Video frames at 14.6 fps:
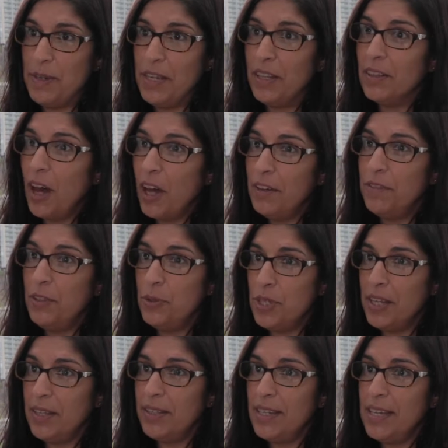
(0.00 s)
be a lot of
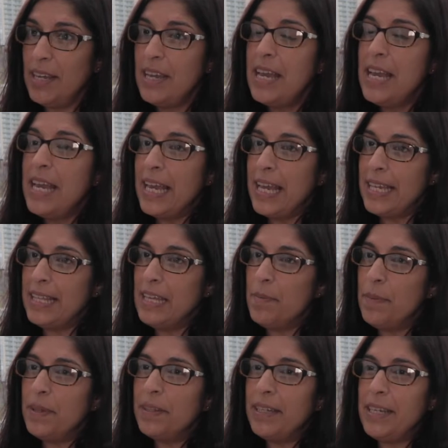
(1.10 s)
utility in the
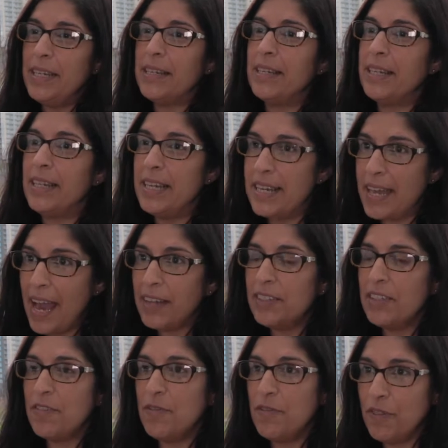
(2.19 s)
ability to connect
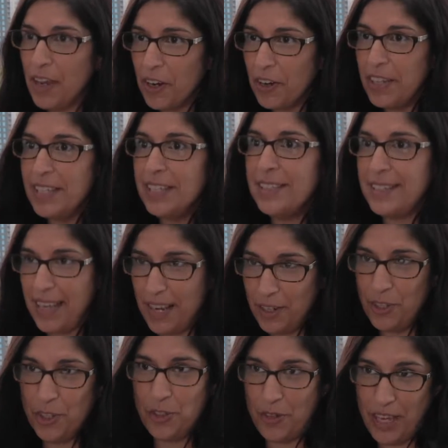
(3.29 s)
various data
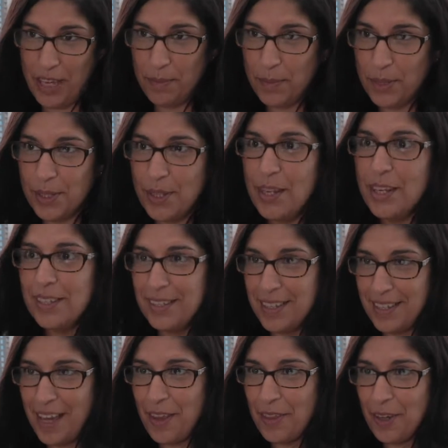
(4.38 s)
streams
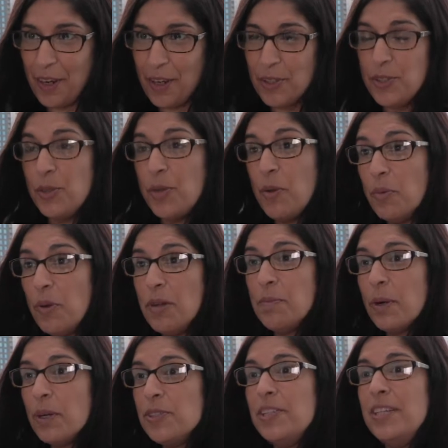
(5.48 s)
together so that one
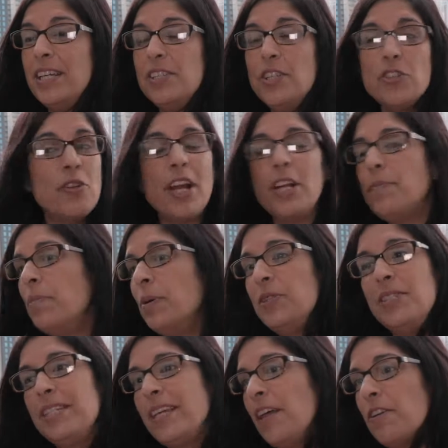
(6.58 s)
person isn't trying to put
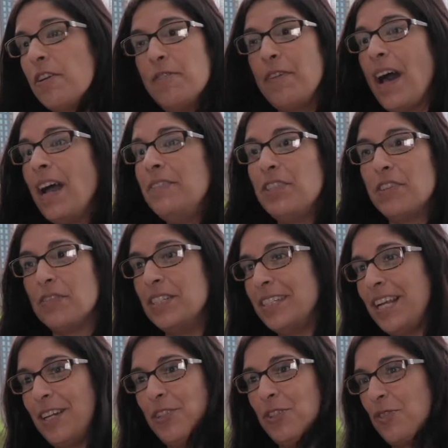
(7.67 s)
together 5 different
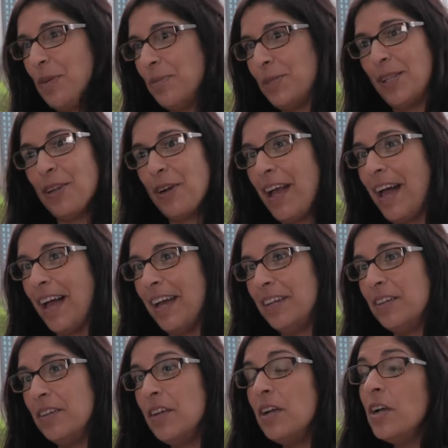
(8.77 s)
data streams in their head,
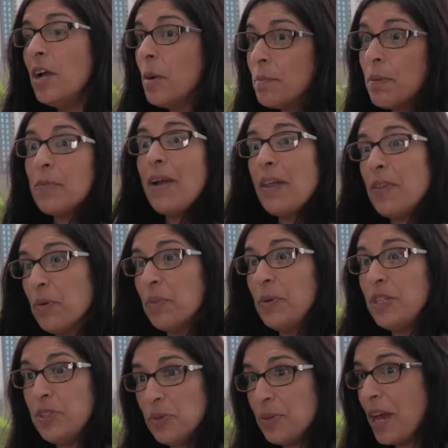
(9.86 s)
but rather we
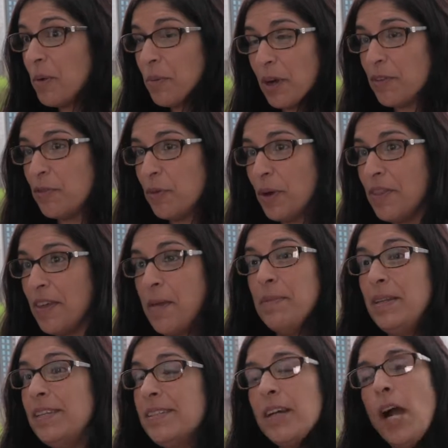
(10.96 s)
do that work for them. It
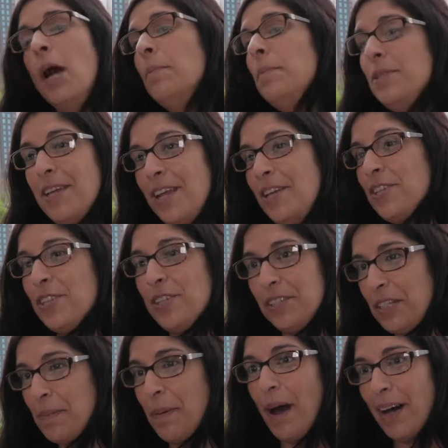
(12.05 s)
is
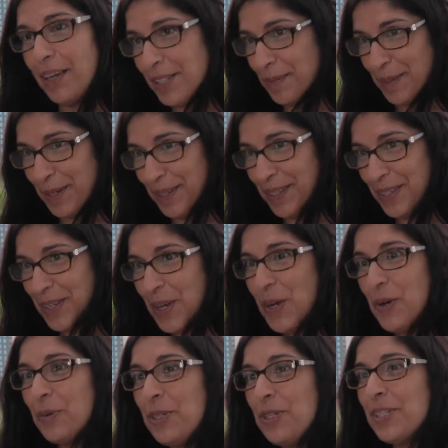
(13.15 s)
computationally possible.
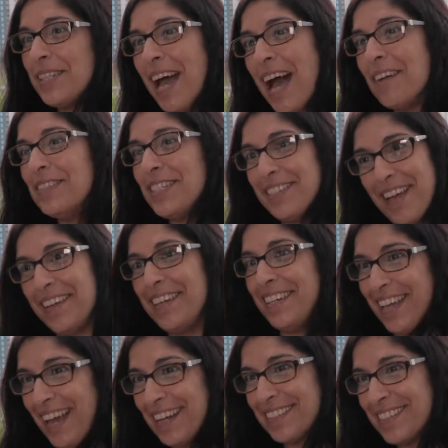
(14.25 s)
We just haven't done it
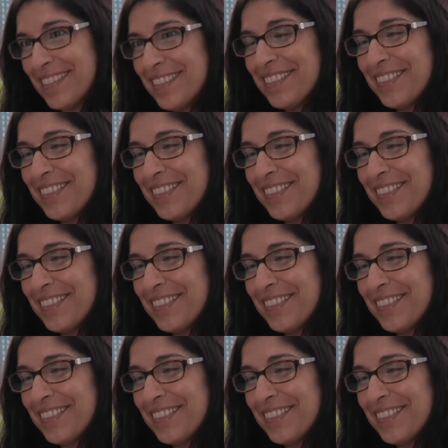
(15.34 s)
yet.